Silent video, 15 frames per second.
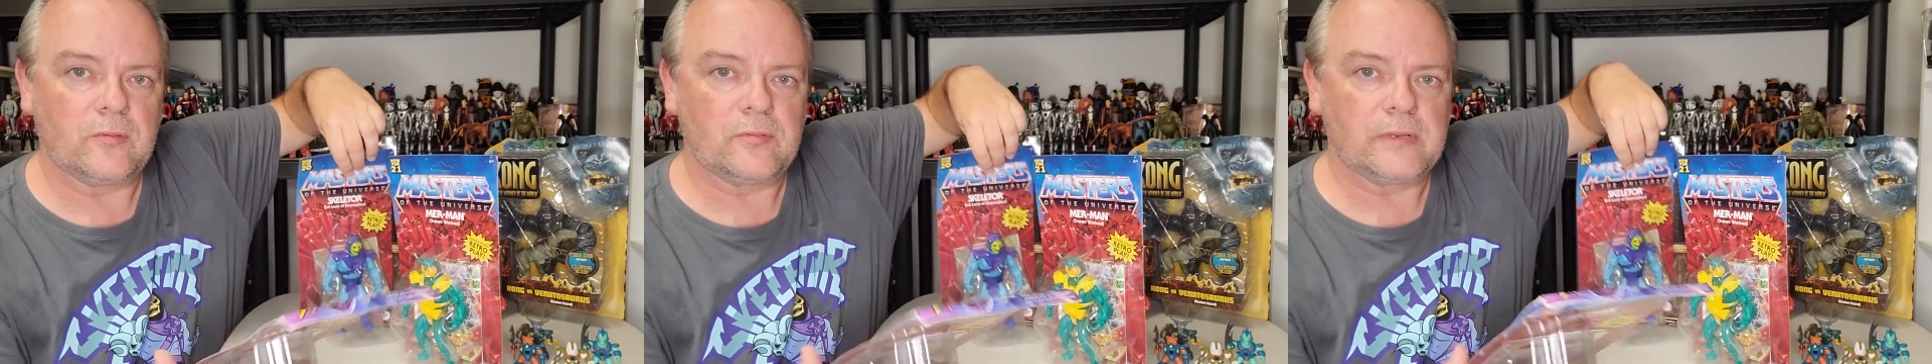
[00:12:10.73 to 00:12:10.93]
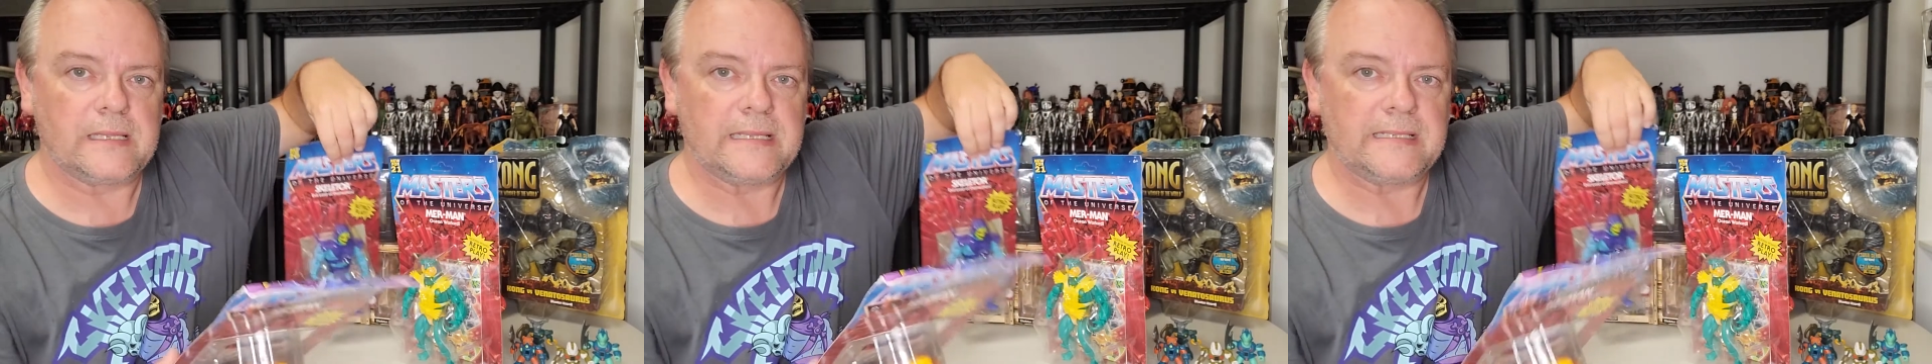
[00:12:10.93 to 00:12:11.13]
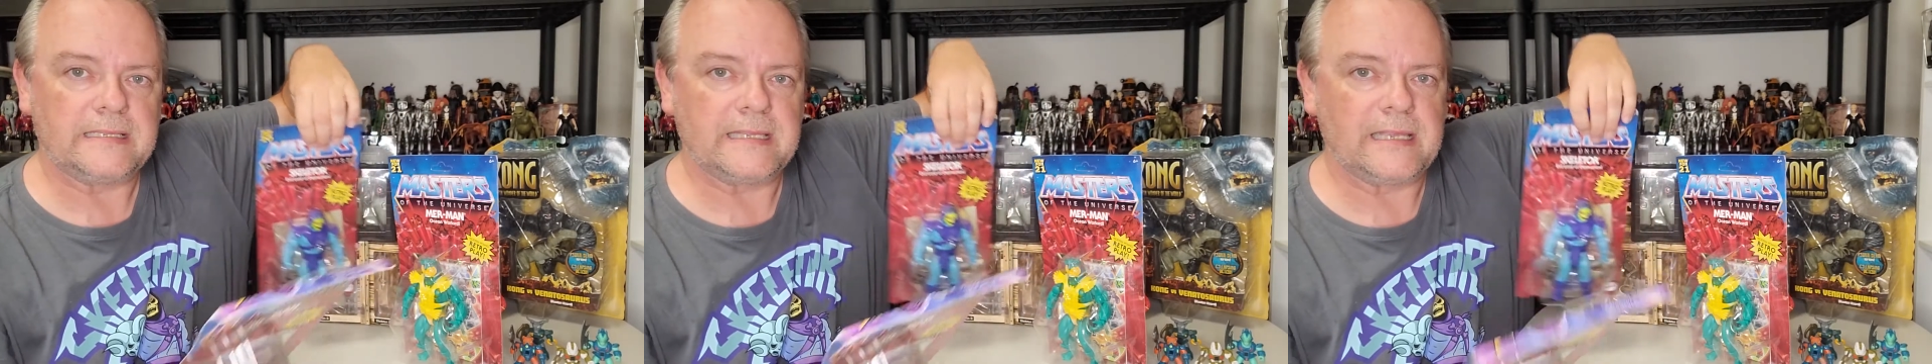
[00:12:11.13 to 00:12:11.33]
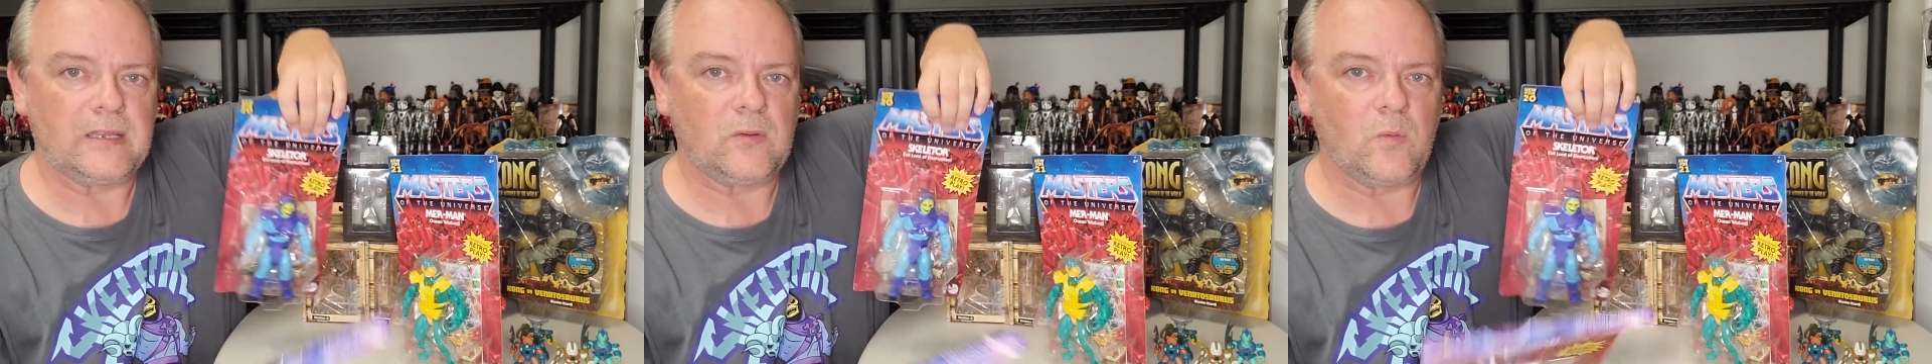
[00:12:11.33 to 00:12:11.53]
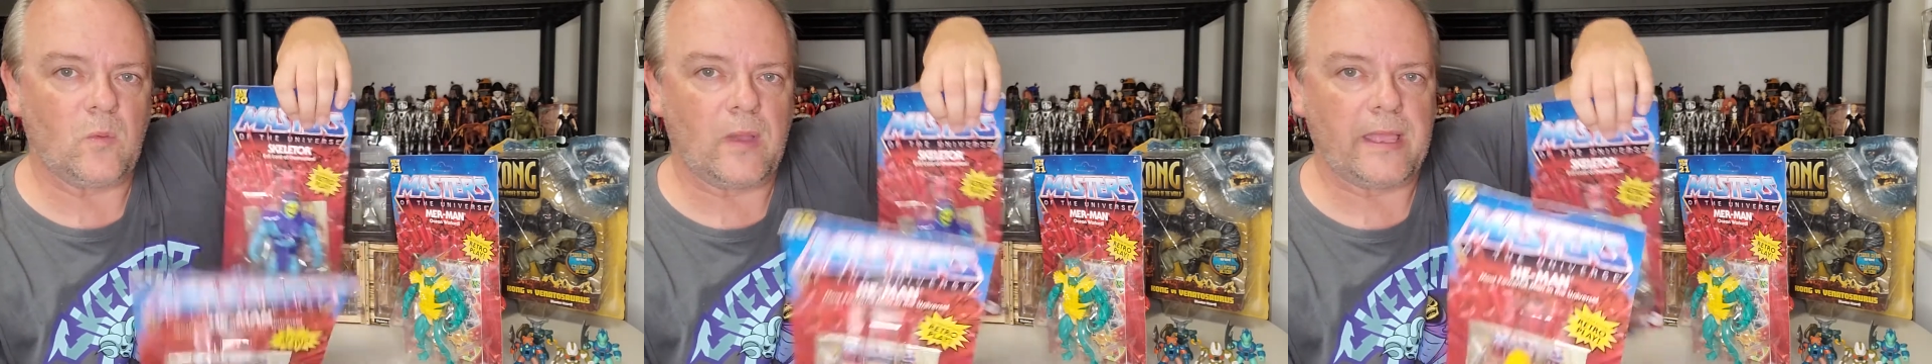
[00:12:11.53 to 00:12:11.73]
released
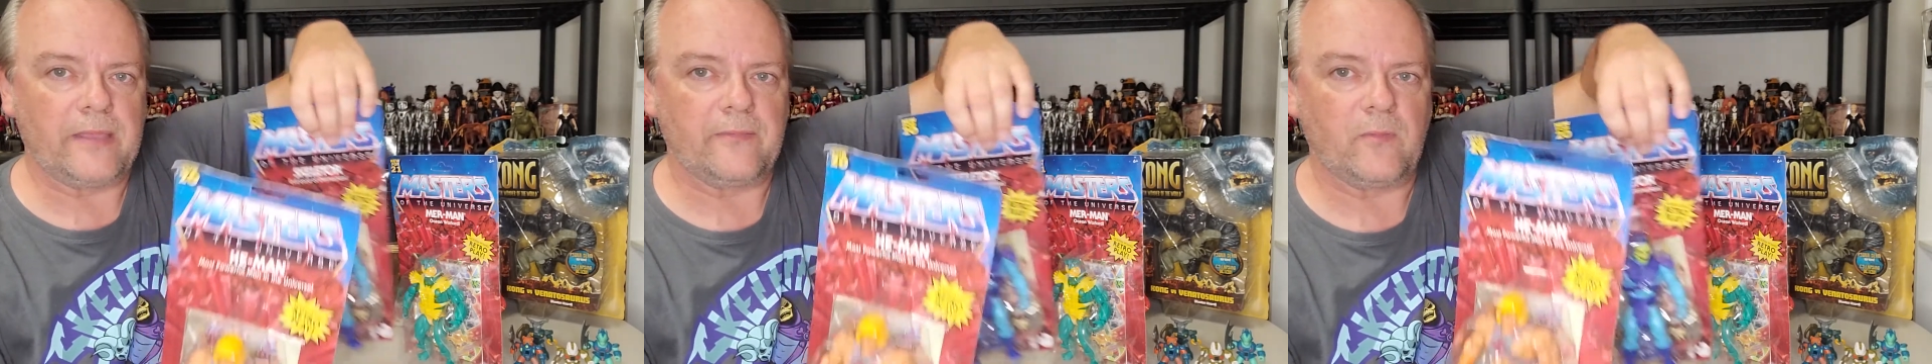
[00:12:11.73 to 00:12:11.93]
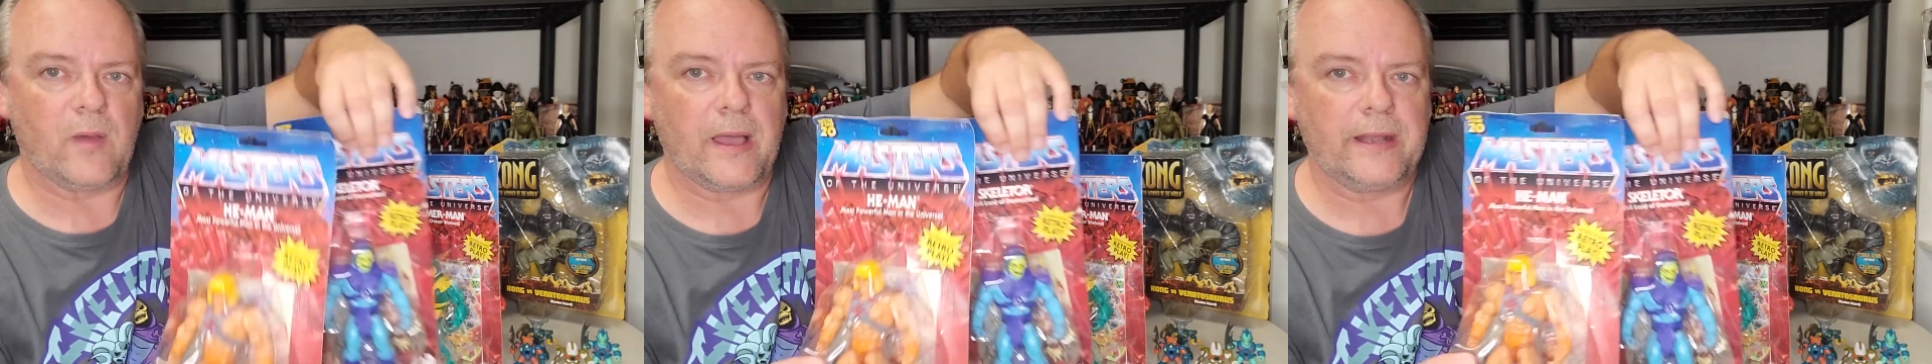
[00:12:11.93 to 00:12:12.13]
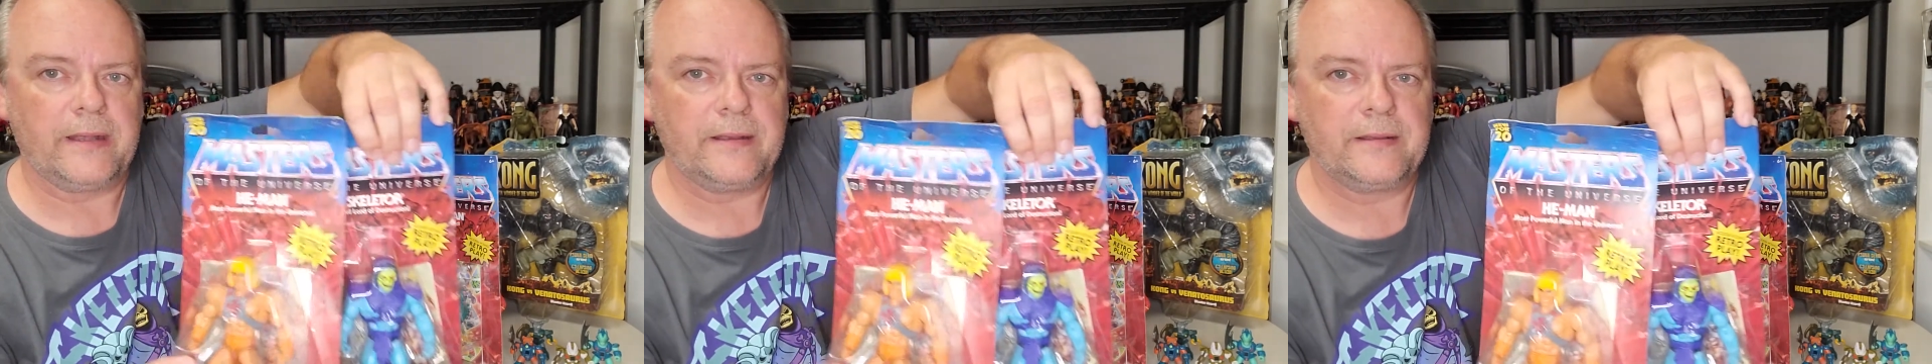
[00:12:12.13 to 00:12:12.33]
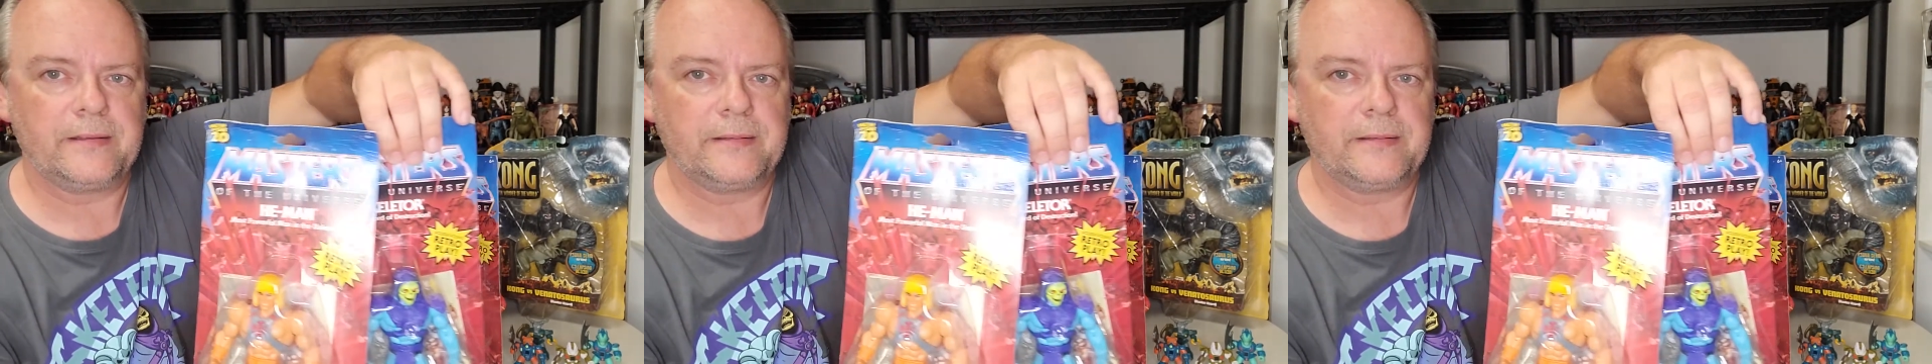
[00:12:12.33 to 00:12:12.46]
in Wave 1.